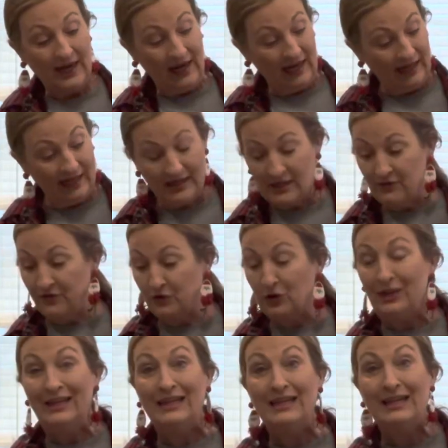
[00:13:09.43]
hand for
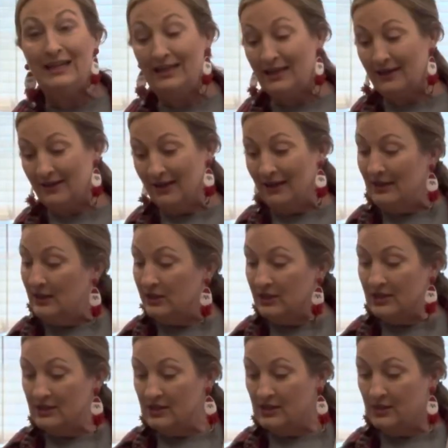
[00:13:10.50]
any
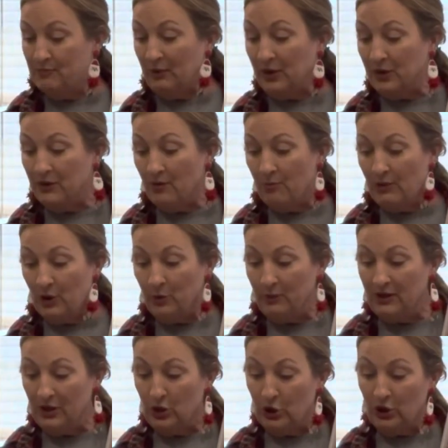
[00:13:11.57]
just spur of the
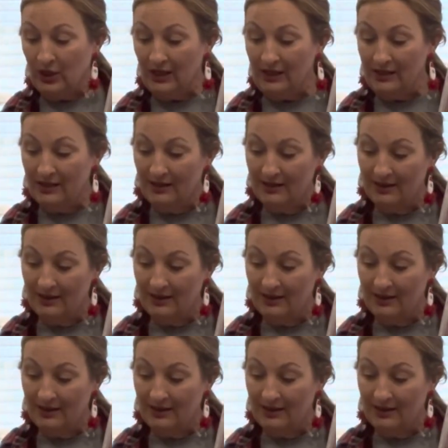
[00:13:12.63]
moment cooking